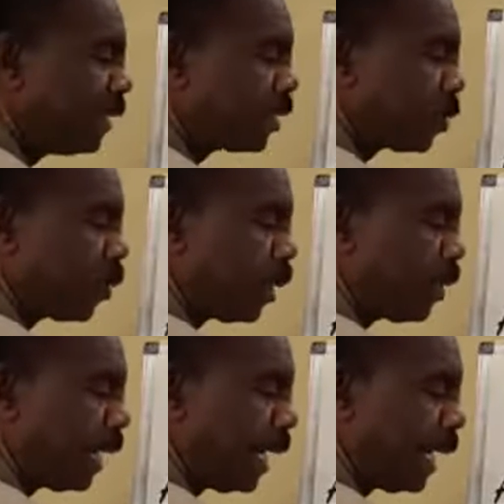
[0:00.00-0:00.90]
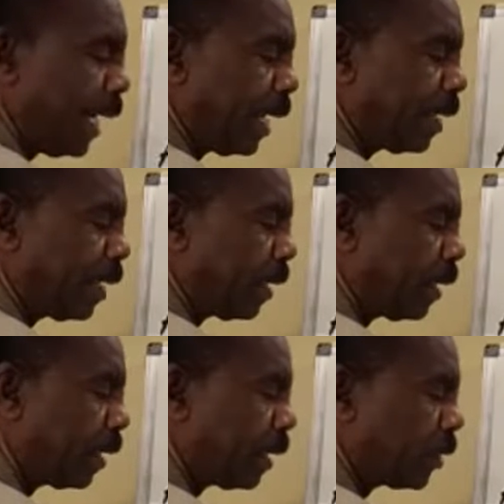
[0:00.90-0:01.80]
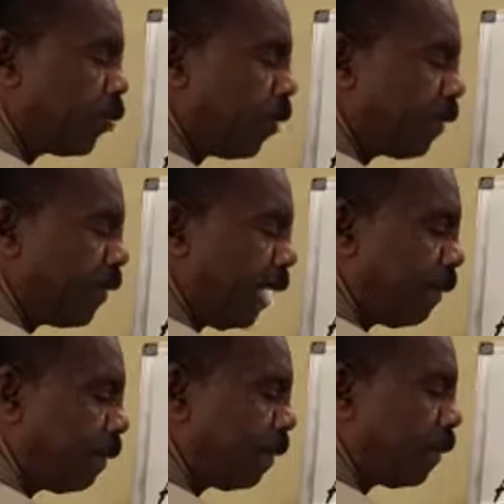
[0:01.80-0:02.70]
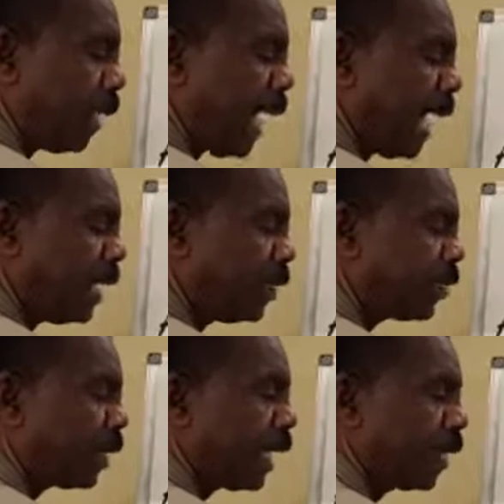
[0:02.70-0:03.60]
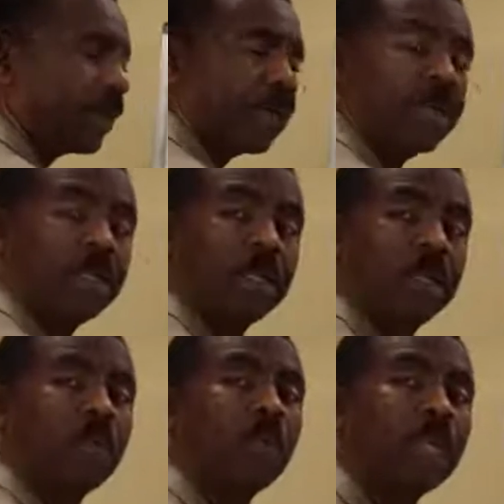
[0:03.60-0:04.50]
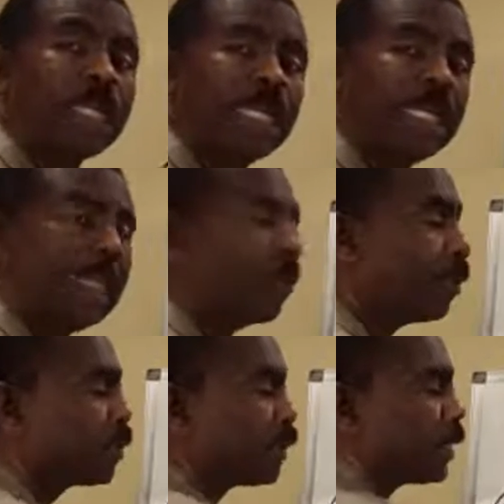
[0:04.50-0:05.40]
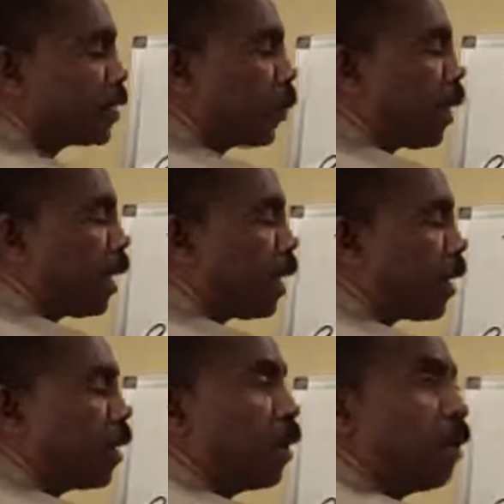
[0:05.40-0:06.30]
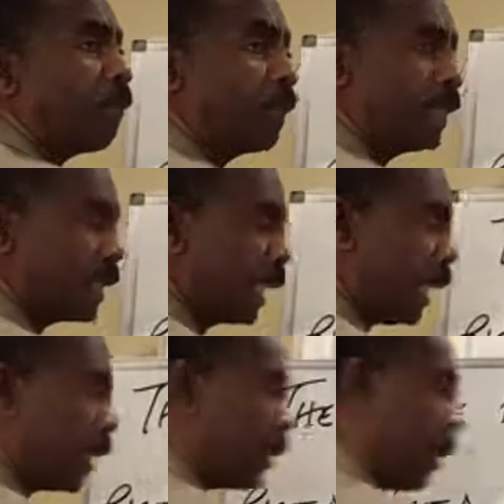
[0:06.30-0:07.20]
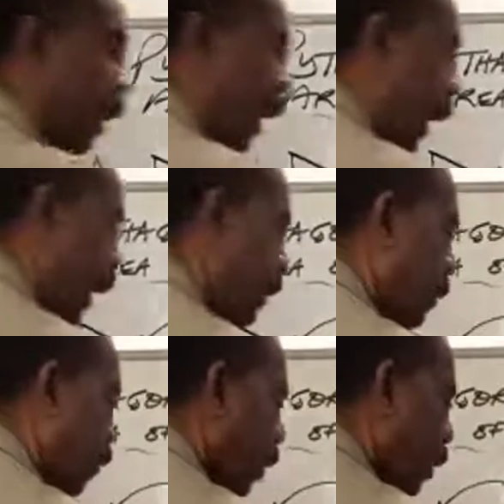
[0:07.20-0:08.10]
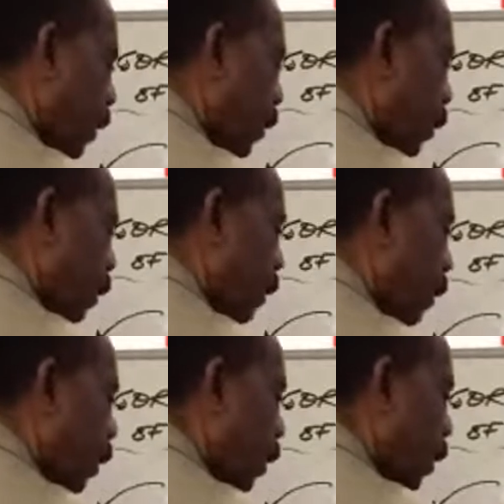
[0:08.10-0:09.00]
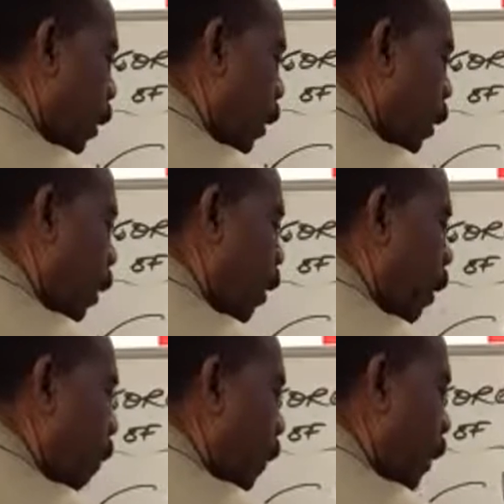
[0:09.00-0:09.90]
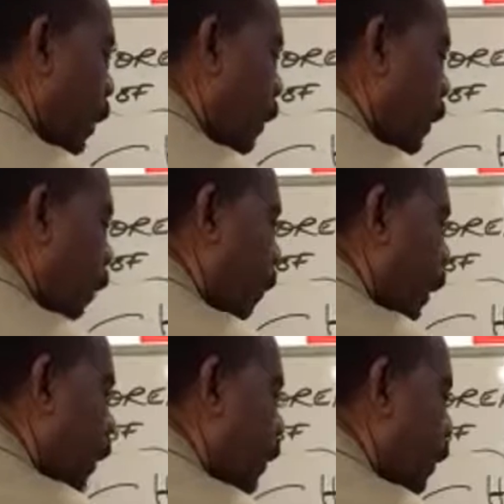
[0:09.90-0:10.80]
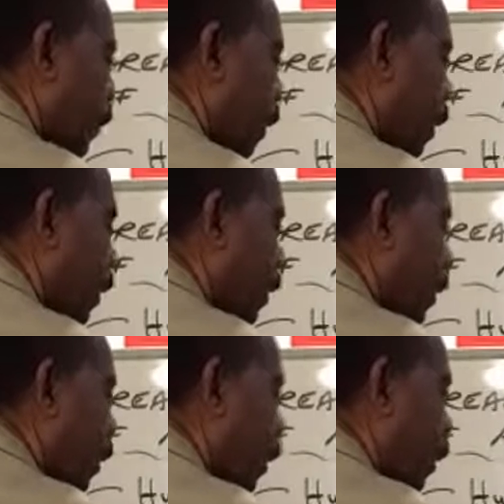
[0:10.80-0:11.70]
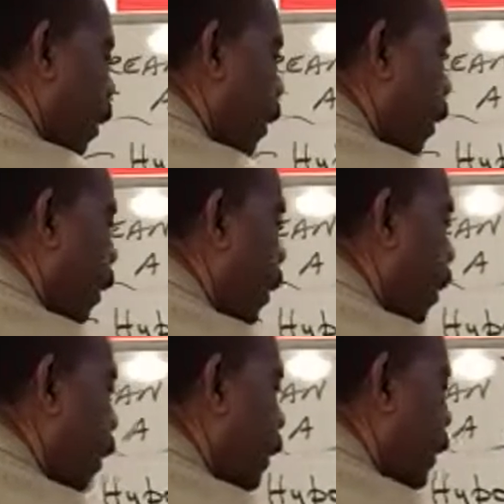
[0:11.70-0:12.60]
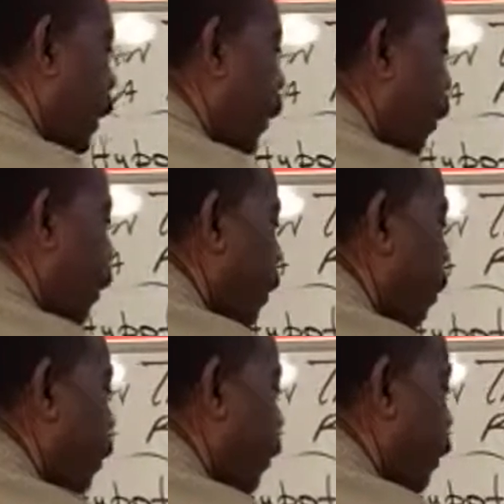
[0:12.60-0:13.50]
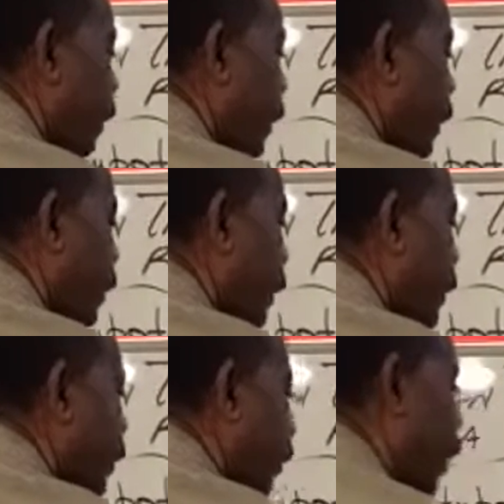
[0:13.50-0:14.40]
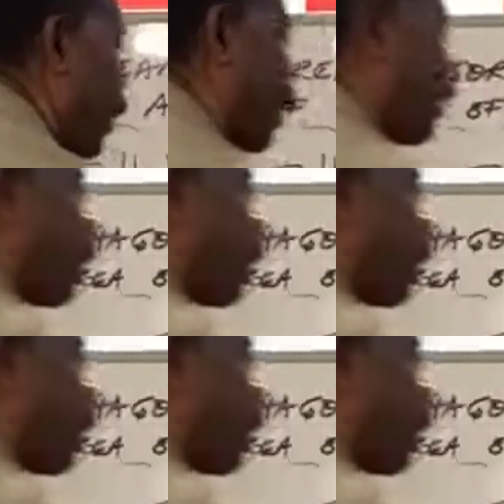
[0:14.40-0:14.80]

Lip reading: and square that leg, the two of them added together will equal to the square of this leg. So A squared plus B squared is equal to C squared.